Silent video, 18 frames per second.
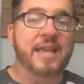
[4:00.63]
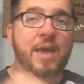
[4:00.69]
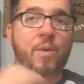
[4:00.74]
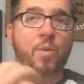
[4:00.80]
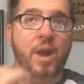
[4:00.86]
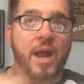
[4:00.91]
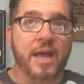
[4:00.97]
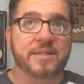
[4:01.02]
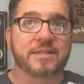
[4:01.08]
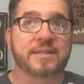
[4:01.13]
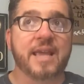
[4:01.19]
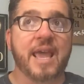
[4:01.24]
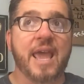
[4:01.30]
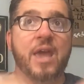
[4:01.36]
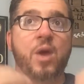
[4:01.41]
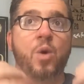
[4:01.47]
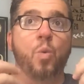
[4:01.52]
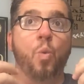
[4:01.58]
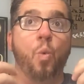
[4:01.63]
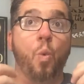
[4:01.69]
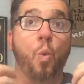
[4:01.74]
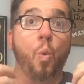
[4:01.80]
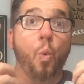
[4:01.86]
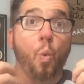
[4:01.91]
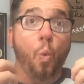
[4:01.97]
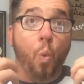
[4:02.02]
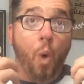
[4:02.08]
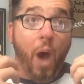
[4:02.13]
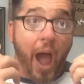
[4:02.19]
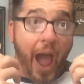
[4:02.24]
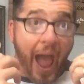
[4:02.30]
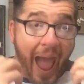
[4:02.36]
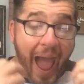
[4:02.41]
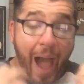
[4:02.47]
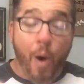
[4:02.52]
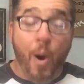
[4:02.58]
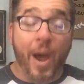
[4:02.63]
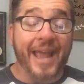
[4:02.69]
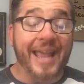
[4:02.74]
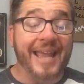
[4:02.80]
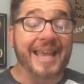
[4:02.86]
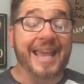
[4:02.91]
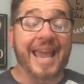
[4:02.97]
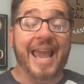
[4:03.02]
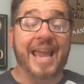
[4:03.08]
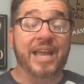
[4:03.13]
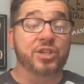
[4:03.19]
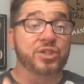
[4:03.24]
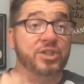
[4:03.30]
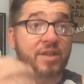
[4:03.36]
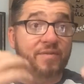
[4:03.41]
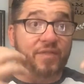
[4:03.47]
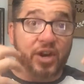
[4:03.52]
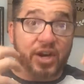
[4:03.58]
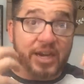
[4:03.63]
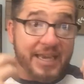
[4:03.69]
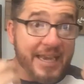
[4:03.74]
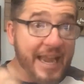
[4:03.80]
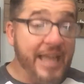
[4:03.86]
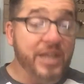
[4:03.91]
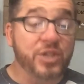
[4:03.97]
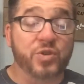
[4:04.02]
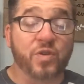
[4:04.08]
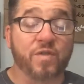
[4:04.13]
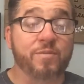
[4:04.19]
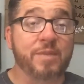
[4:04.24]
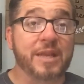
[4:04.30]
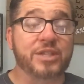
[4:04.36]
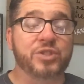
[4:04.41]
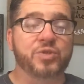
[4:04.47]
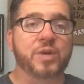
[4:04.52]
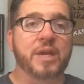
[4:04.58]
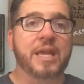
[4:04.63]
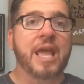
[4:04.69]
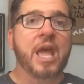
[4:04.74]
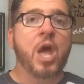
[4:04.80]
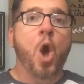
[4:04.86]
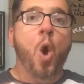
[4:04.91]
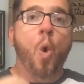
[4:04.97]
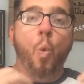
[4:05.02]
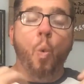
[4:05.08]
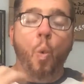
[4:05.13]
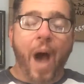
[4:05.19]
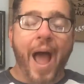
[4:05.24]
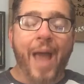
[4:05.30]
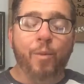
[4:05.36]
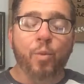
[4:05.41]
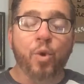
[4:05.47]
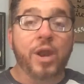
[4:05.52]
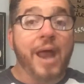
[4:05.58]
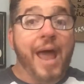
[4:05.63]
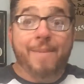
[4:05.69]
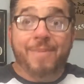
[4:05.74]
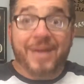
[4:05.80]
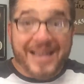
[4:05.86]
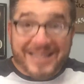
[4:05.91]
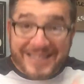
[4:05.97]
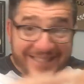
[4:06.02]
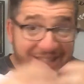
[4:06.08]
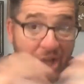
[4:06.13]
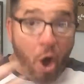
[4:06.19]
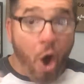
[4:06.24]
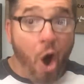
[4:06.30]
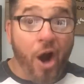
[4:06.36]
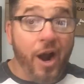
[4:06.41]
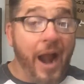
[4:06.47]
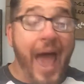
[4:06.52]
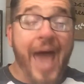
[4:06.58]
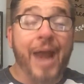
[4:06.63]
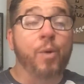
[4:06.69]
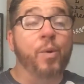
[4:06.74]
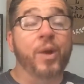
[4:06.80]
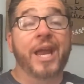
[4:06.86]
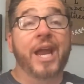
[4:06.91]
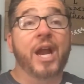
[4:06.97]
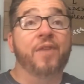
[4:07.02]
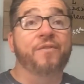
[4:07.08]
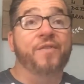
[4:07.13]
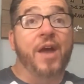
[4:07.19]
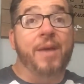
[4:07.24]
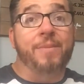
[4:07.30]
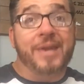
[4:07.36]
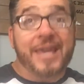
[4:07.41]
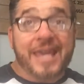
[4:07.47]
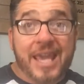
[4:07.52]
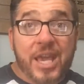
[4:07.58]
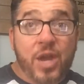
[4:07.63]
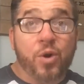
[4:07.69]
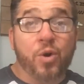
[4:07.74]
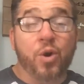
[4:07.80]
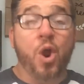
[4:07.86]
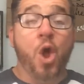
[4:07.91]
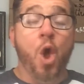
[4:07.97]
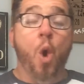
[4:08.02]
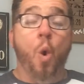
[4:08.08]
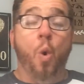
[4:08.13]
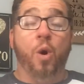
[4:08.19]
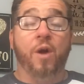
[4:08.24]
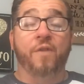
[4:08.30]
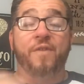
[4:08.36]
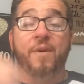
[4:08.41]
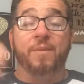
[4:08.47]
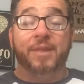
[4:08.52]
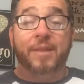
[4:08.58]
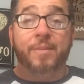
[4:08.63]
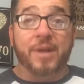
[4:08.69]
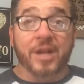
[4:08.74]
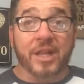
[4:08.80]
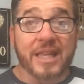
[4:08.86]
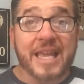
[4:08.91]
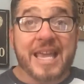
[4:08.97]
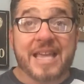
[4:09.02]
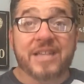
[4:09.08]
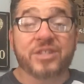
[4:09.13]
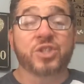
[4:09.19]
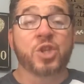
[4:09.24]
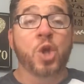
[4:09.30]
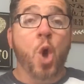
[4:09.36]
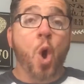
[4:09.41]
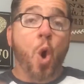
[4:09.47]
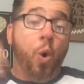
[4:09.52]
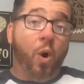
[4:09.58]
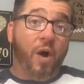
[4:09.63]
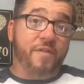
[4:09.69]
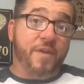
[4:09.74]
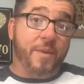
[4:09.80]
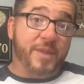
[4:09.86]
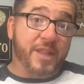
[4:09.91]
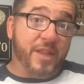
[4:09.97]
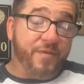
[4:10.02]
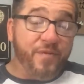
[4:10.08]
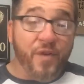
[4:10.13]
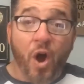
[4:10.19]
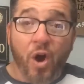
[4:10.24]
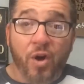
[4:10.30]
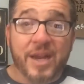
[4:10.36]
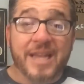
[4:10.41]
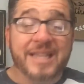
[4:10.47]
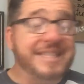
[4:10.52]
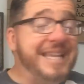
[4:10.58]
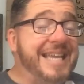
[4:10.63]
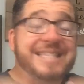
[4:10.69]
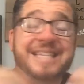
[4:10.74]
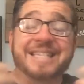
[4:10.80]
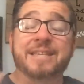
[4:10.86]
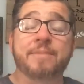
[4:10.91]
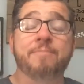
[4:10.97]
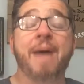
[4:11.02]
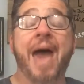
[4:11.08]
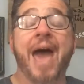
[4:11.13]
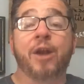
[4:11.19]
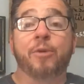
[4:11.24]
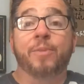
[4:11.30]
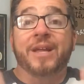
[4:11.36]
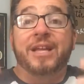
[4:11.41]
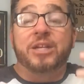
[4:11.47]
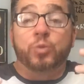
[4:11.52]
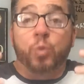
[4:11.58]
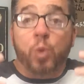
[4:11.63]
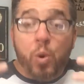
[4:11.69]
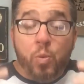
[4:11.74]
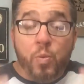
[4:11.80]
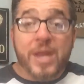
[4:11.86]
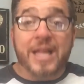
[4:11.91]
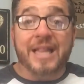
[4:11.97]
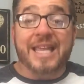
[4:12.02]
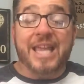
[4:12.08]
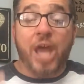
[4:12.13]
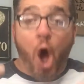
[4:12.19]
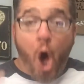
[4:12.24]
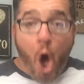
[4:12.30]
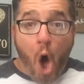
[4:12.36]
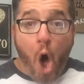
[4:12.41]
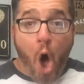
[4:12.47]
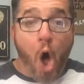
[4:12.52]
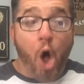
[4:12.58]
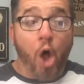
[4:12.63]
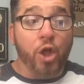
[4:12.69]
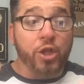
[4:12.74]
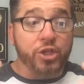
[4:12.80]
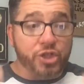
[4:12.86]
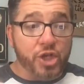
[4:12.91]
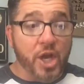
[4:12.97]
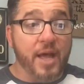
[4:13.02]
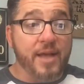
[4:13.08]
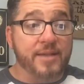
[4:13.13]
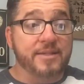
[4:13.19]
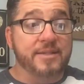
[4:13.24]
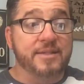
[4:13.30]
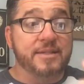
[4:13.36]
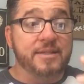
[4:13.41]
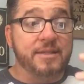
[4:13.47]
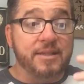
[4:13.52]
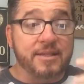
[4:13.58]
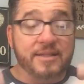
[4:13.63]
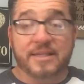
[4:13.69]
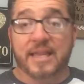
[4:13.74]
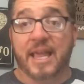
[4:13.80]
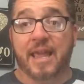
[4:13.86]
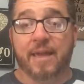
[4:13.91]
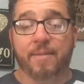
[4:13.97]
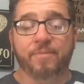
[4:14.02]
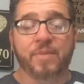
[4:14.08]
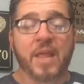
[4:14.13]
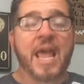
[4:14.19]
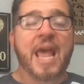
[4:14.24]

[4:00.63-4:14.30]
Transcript: what I say, how I engage, the very nature of ministry. Why would I? Because at the heart, I don't care if I'm here or if I'm in the Middle East or if I'm in the Far East. It doesn't matter, because we're really all just the same.